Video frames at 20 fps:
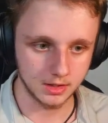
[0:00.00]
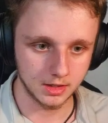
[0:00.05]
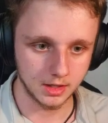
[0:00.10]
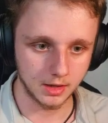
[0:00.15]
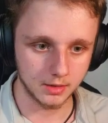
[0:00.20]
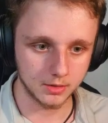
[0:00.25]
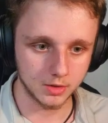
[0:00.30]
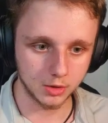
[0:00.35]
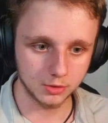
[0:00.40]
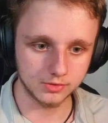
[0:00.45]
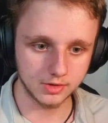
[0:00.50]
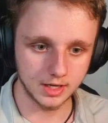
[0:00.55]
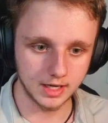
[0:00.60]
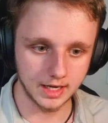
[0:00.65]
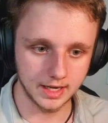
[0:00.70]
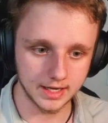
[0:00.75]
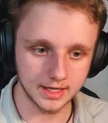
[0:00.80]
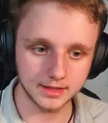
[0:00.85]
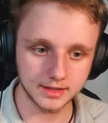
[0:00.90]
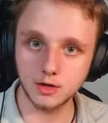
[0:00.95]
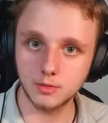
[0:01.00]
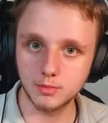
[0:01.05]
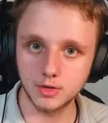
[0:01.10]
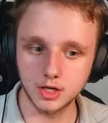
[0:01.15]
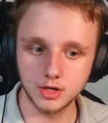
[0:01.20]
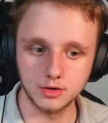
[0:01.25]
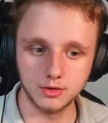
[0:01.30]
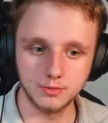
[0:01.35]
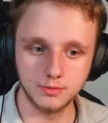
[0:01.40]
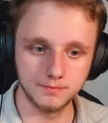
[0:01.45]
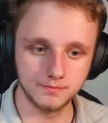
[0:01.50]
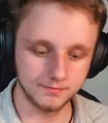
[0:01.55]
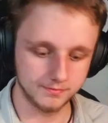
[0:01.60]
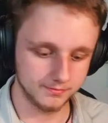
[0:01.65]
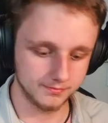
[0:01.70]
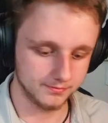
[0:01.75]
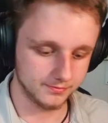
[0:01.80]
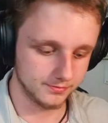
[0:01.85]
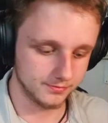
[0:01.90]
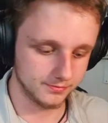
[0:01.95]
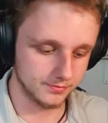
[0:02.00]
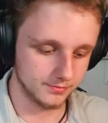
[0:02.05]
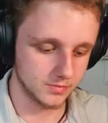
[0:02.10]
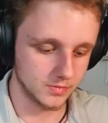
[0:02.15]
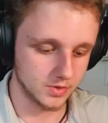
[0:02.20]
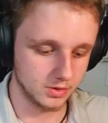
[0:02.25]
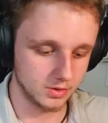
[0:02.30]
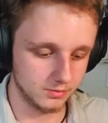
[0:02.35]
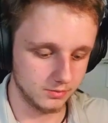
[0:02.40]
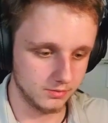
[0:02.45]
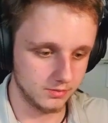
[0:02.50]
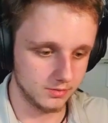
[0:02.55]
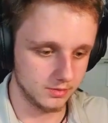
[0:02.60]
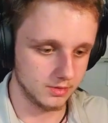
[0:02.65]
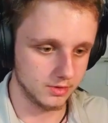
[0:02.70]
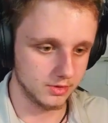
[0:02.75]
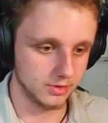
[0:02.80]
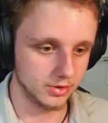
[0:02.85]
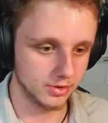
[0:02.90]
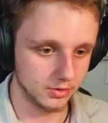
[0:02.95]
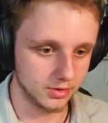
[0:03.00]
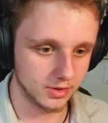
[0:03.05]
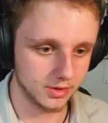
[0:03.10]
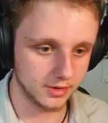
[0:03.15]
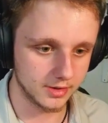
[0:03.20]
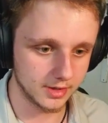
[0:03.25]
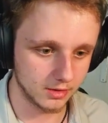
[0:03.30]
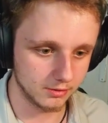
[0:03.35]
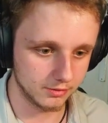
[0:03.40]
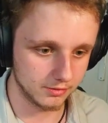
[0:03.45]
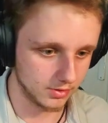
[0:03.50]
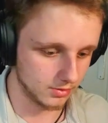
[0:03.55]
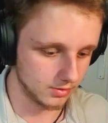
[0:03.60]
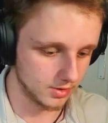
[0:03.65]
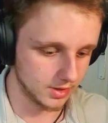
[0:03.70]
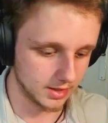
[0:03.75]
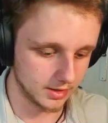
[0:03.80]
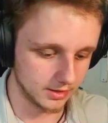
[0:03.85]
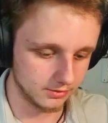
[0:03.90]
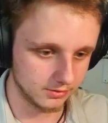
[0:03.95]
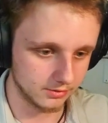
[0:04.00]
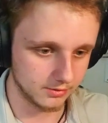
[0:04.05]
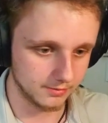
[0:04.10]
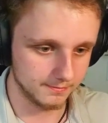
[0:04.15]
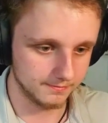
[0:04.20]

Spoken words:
I'm going to link it down below. I'm going to note it down for you guys.